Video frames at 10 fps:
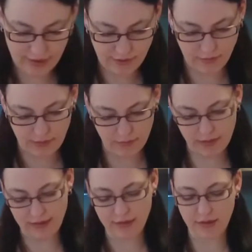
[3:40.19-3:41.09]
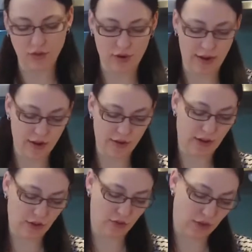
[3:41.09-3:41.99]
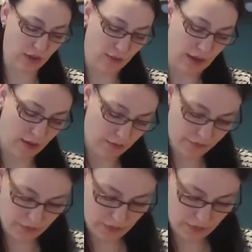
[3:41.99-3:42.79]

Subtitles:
you just want to mix the dry ingredients really well.